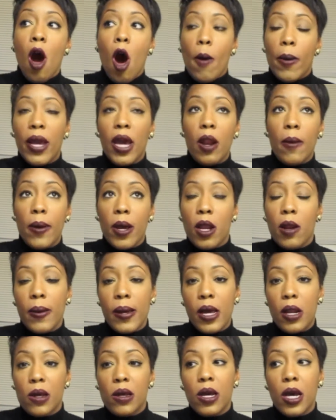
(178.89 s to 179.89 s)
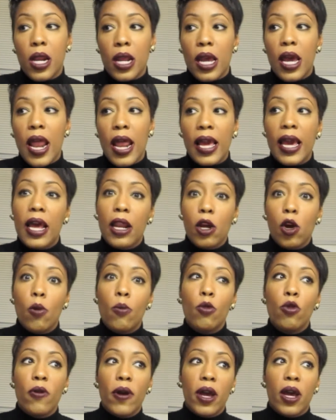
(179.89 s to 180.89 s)
oh my God, oh my God, oh my God, oh my God, oh my God I gotta go
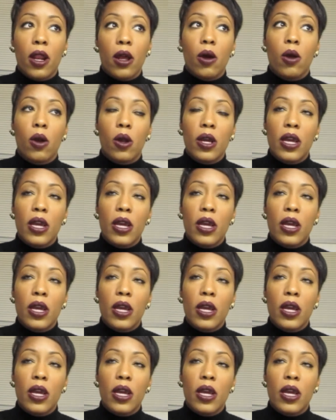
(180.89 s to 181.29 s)
move, I gotta go.